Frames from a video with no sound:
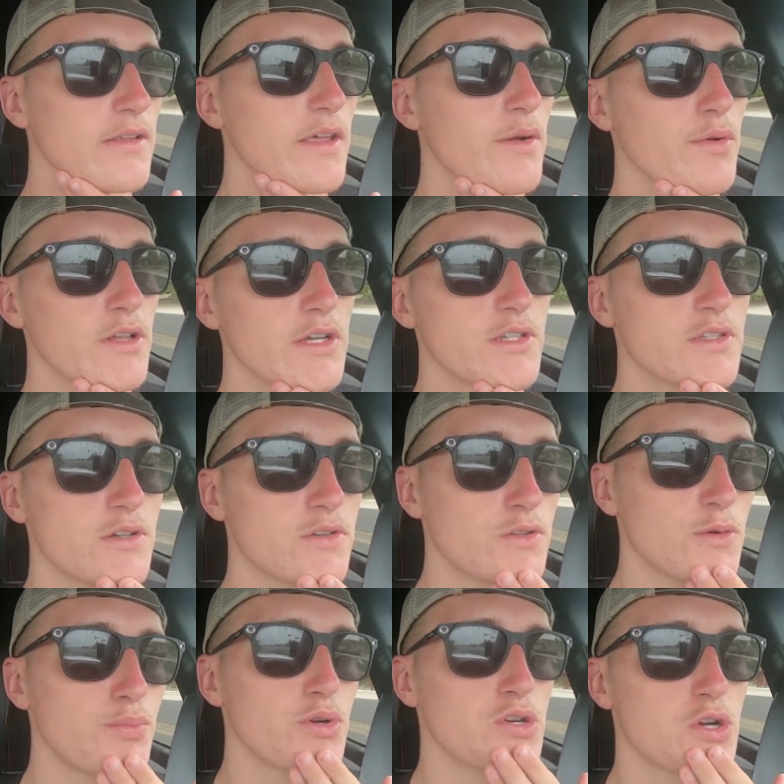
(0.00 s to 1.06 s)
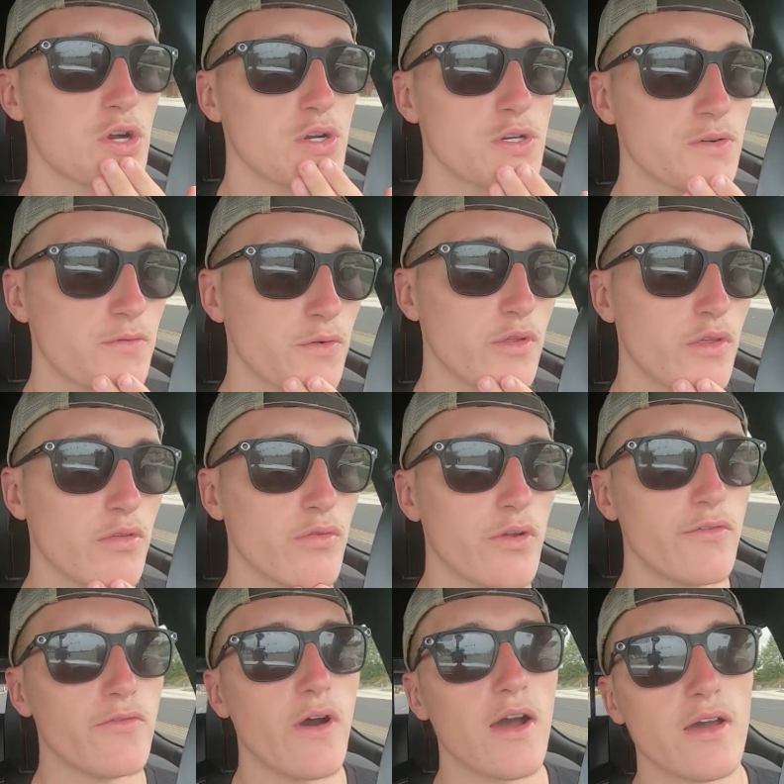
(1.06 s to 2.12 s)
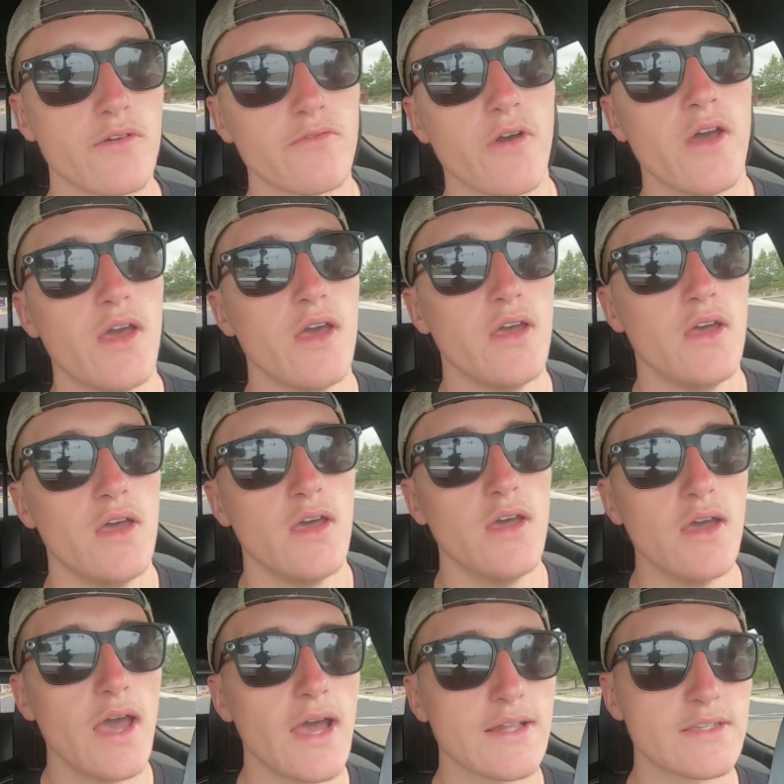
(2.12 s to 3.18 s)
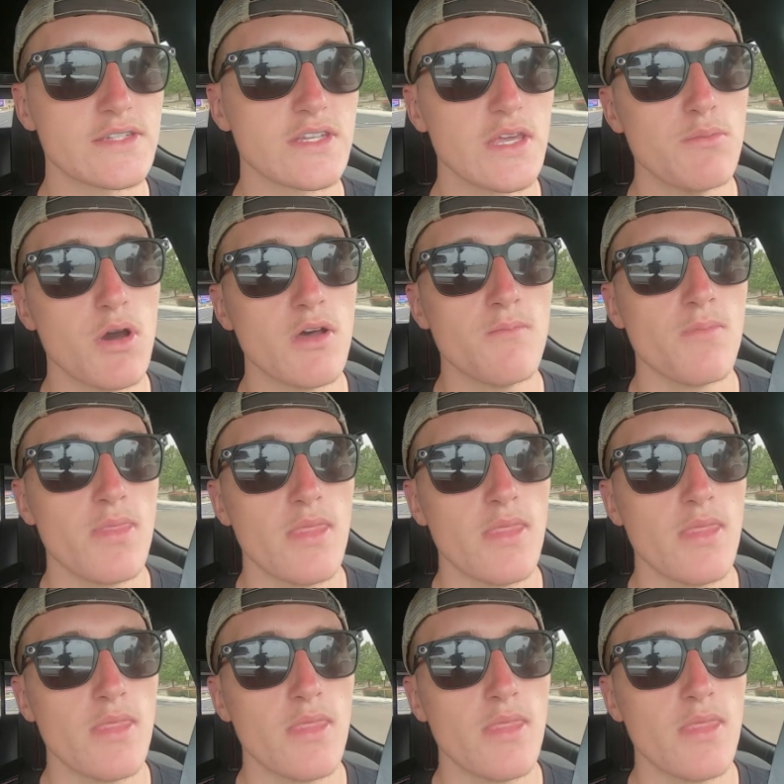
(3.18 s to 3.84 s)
They released their supercharger for the 3.5 at SEMA,